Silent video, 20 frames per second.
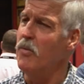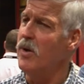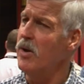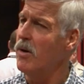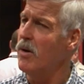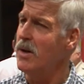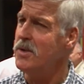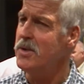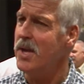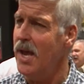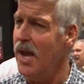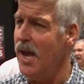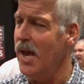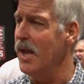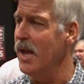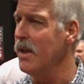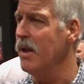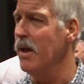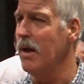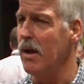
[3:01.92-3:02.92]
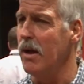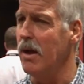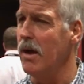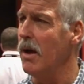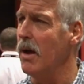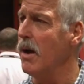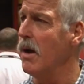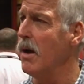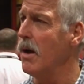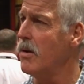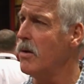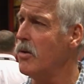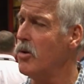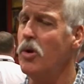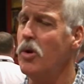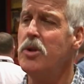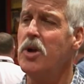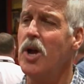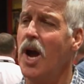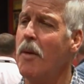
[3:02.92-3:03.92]
we always had a
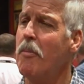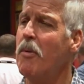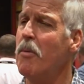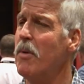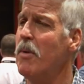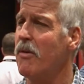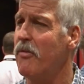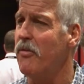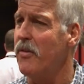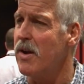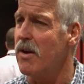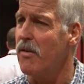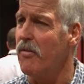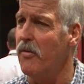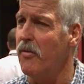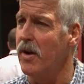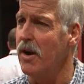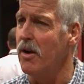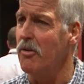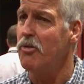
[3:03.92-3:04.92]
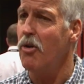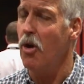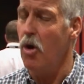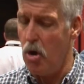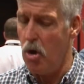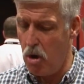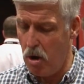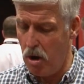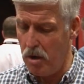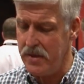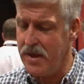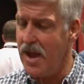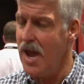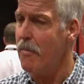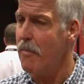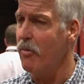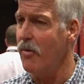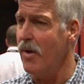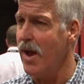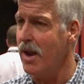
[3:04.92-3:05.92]
good complement of firefighters on the
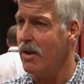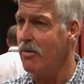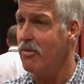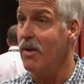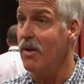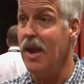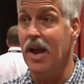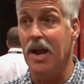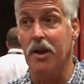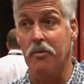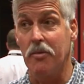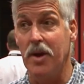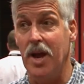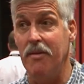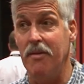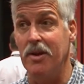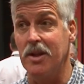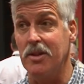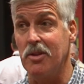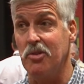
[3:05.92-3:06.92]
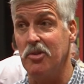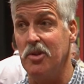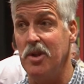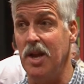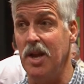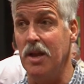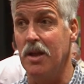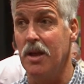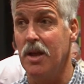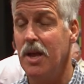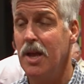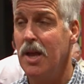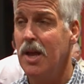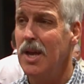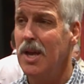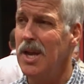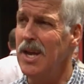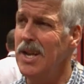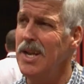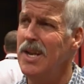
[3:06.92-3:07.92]
apparatus and arriving at the scene.
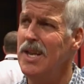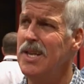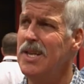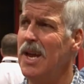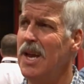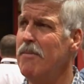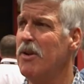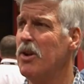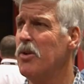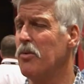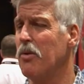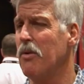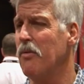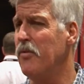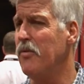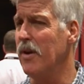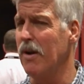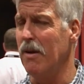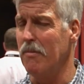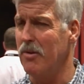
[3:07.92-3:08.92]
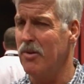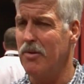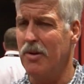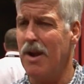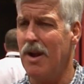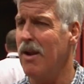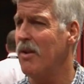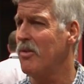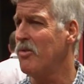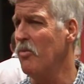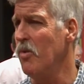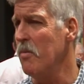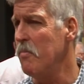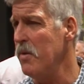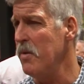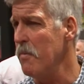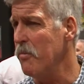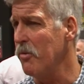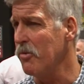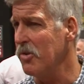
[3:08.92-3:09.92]
And anytime you go to a fire, regardless of what
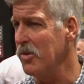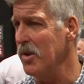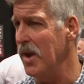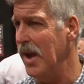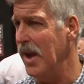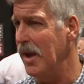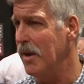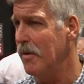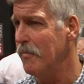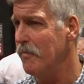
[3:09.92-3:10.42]
people say,